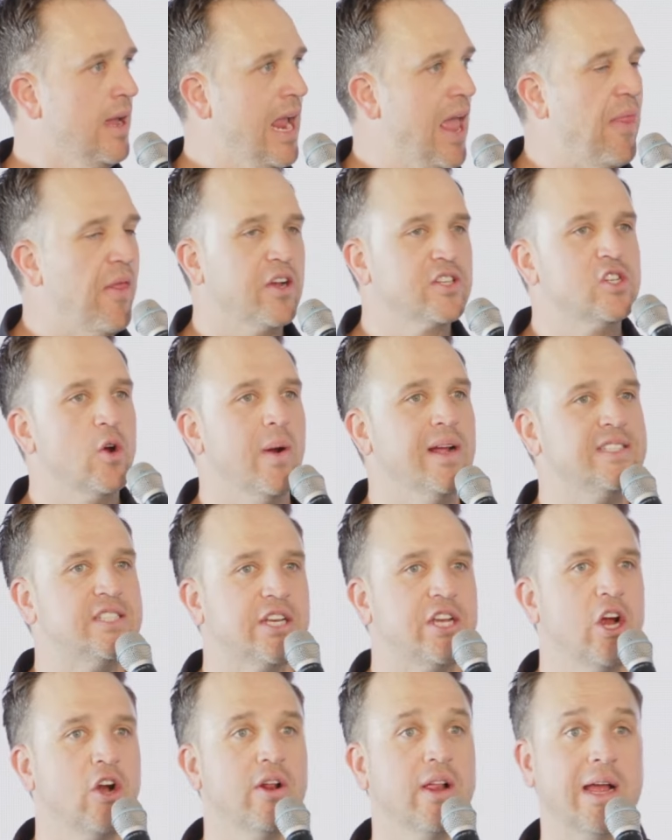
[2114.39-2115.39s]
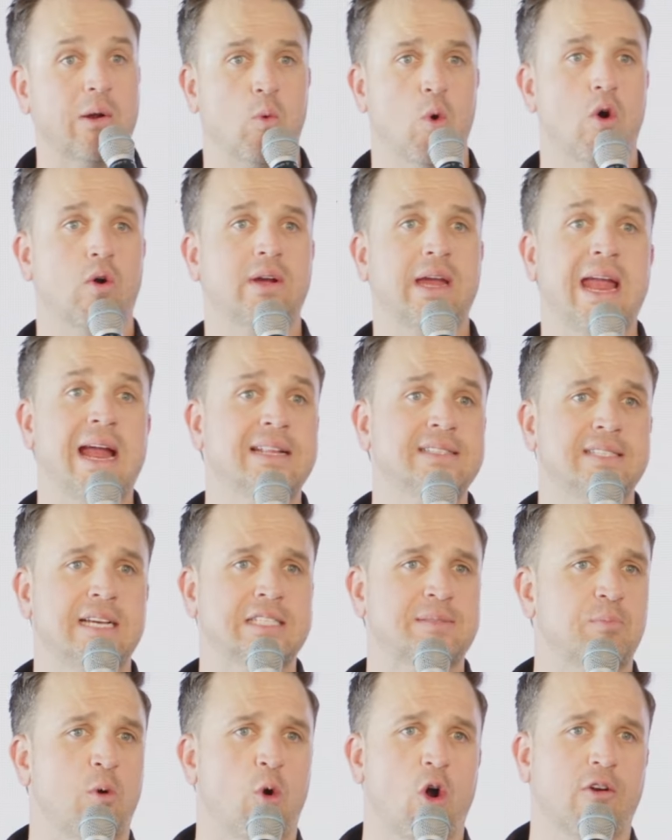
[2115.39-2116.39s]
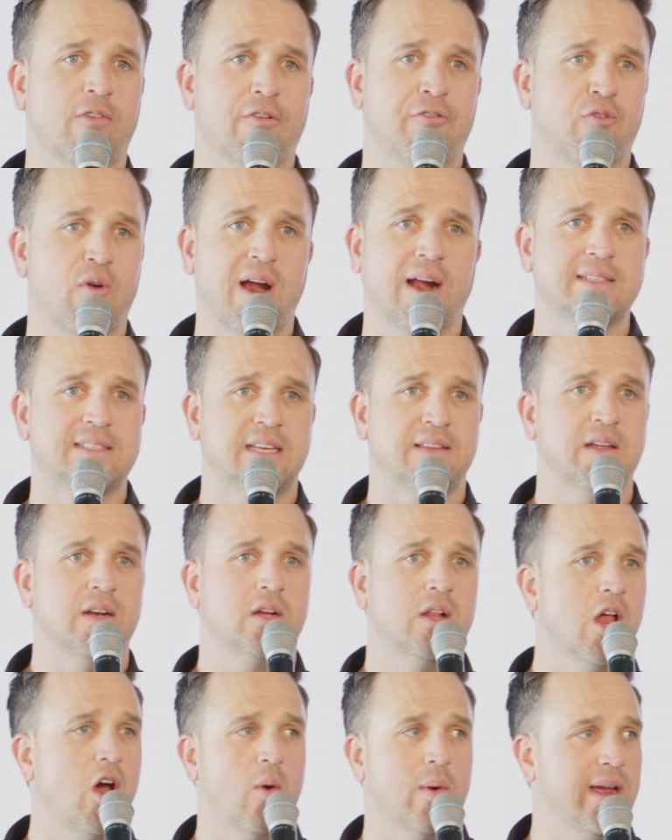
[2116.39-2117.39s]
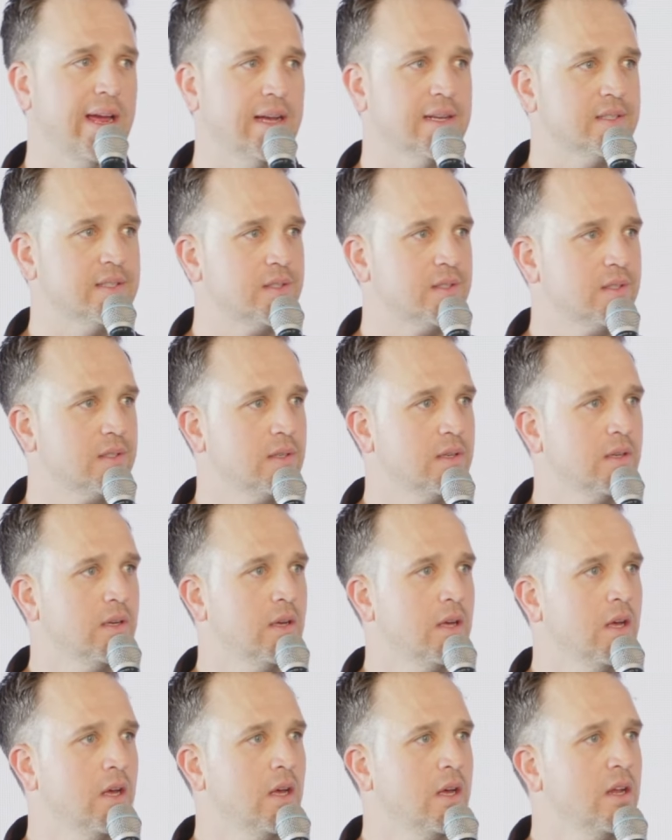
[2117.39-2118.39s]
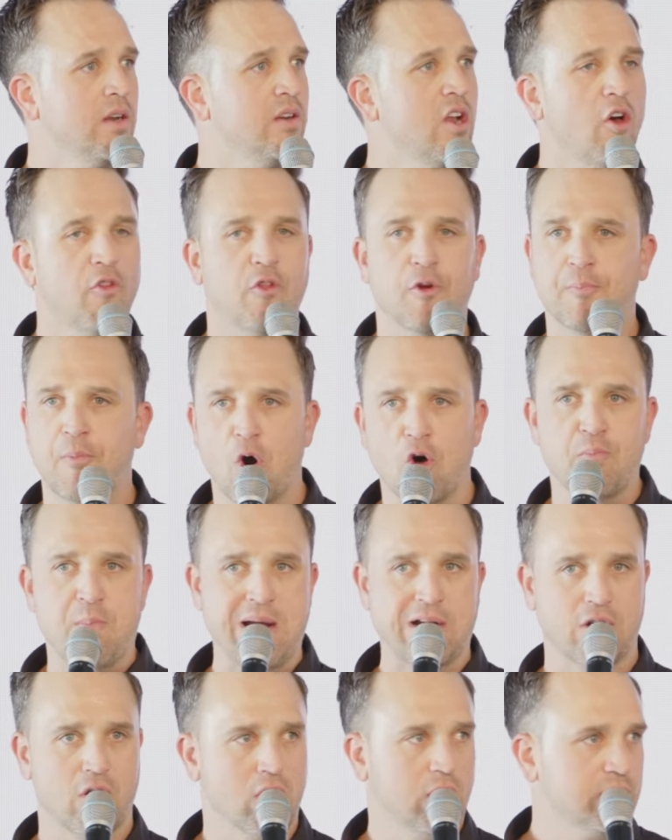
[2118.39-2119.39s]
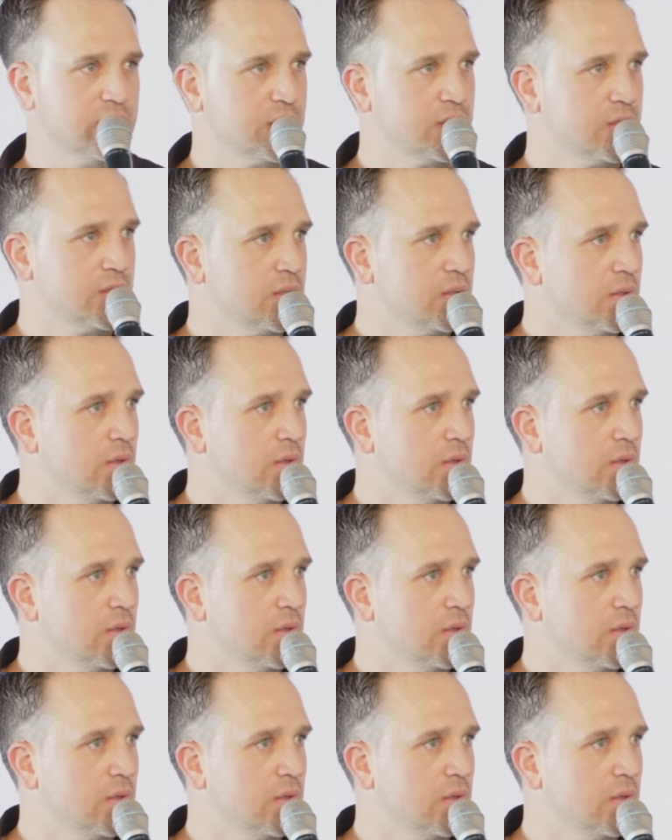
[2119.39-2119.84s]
And there's no insecurity like, well, Kenzie's more of a Francey than Chloe is. No, they're both my girls.